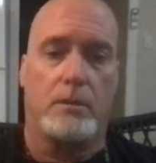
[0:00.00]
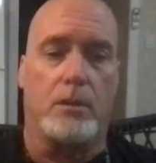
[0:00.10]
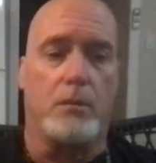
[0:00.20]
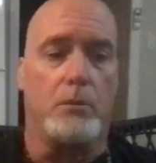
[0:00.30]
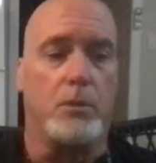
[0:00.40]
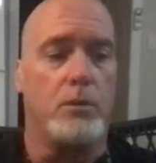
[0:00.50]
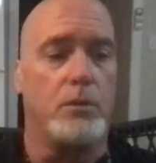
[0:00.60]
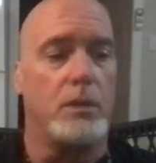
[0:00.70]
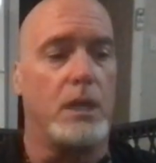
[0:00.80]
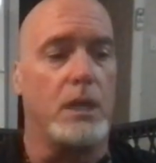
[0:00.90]
The
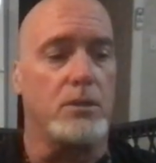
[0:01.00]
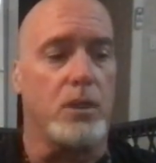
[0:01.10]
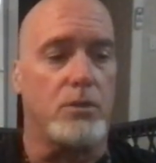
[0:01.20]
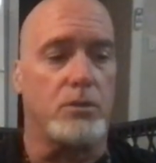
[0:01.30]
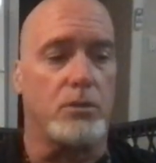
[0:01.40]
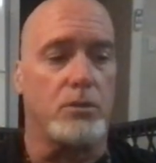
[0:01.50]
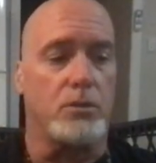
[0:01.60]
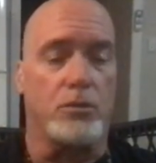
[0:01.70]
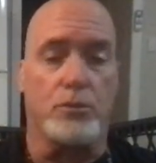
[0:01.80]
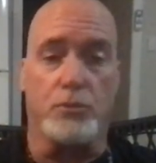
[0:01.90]
moon is also
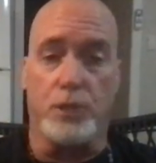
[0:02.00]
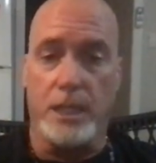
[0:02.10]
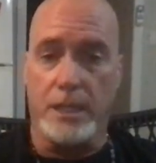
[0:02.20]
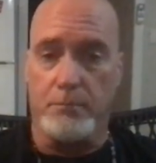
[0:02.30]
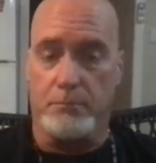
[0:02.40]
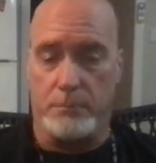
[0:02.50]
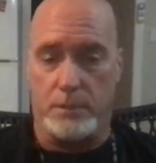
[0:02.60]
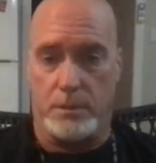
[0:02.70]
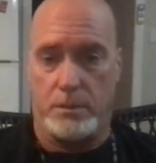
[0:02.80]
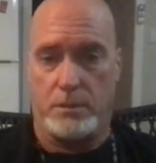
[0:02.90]
your
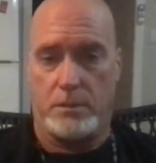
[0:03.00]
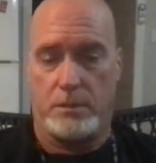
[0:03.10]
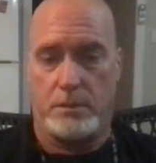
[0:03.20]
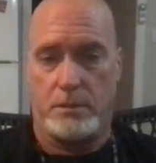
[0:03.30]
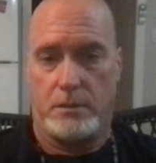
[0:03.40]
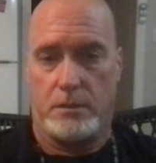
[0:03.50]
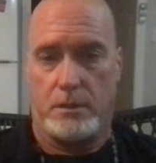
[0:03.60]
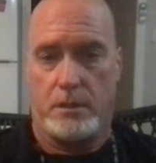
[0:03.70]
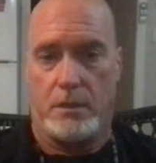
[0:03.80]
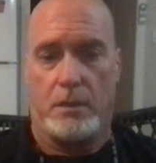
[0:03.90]
dreams.
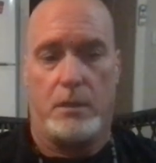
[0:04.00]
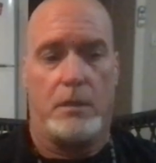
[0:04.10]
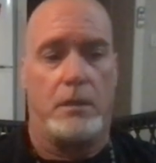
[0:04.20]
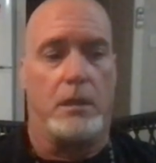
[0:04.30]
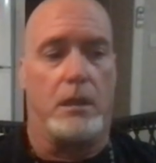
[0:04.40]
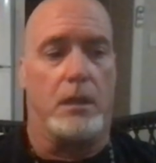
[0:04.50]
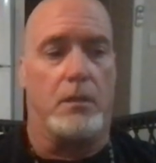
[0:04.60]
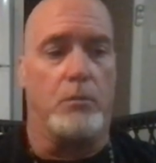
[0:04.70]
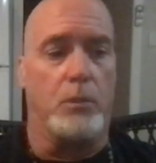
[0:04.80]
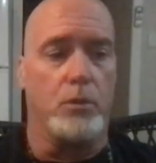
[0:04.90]
The
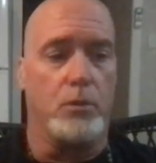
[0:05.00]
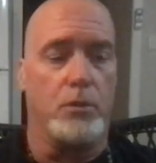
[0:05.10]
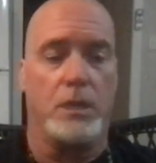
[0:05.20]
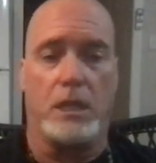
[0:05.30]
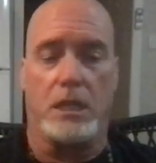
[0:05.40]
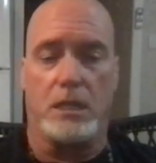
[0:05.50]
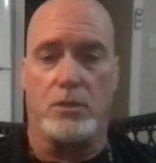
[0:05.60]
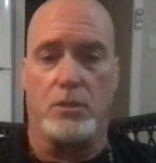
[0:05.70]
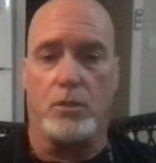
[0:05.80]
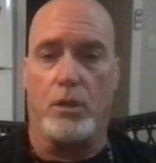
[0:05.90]
moon
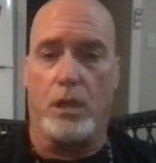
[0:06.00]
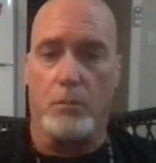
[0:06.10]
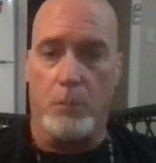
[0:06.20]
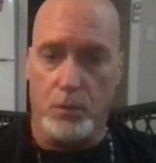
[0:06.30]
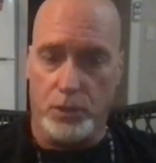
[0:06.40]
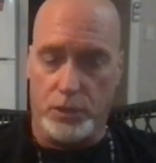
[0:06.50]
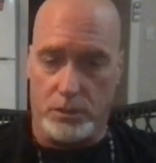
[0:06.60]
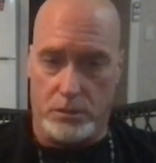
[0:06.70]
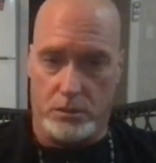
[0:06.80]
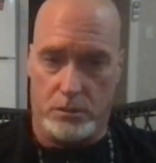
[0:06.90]
is your
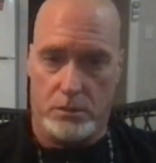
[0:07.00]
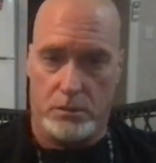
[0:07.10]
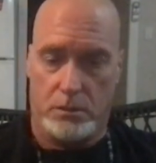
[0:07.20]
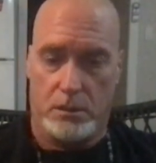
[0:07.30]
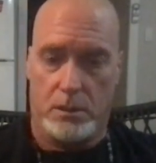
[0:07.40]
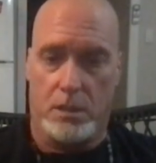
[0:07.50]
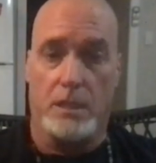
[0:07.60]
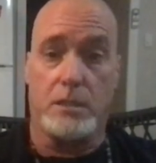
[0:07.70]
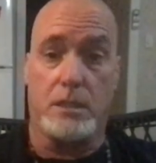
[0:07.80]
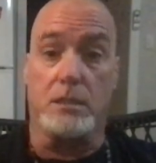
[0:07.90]
emotions.
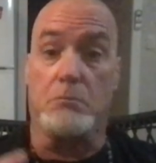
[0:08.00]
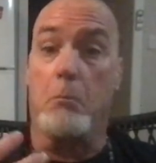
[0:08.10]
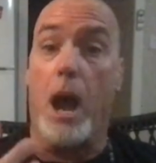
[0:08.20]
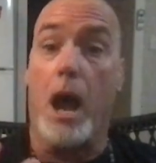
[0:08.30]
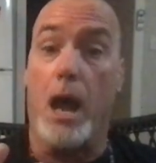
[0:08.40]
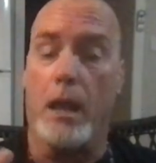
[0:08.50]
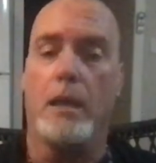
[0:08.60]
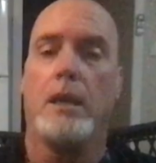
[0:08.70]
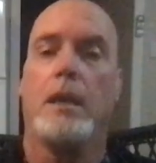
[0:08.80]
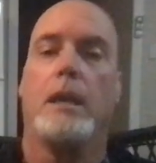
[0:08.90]
This is mon.
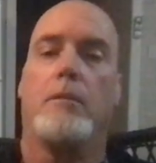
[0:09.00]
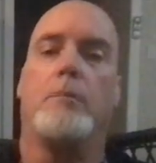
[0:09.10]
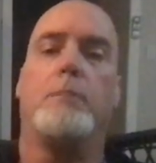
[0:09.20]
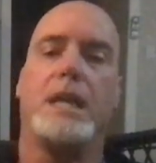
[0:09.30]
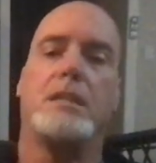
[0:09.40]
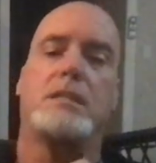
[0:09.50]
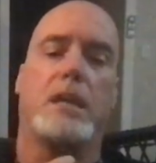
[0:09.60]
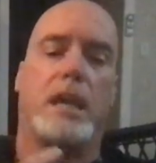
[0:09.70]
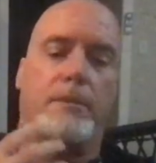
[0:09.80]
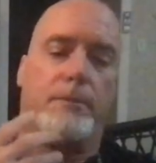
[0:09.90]
It means
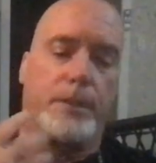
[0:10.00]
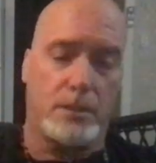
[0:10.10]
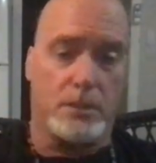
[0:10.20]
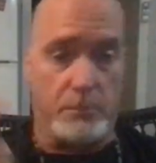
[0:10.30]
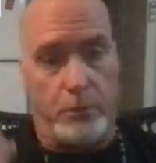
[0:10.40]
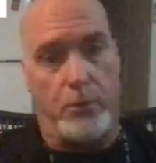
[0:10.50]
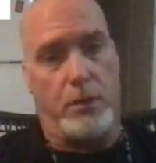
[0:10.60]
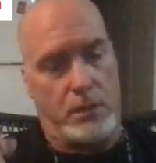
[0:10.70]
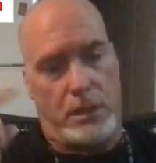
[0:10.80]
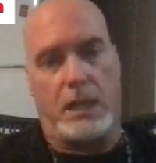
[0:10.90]
that, this is
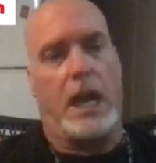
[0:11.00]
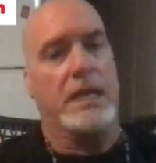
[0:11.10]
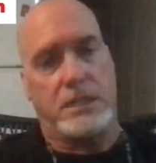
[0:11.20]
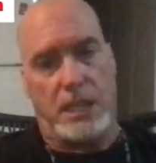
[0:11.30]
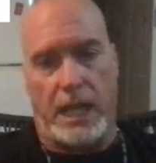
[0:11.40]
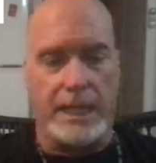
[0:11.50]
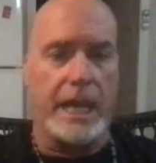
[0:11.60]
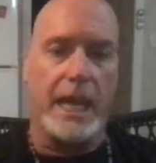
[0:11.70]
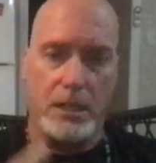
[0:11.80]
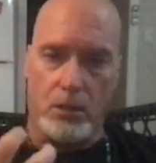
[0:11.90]
important, gosh, I
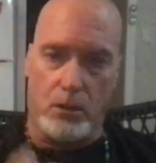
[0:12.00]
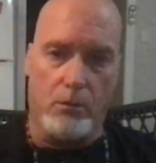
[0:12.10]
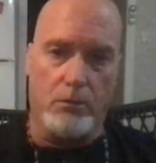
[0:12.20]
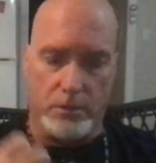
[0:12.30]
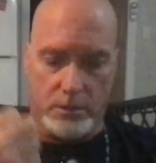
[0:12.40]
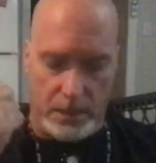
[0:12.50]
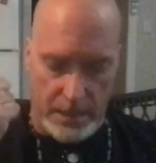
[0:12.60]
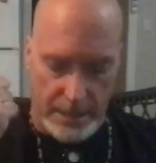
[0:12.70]
can't over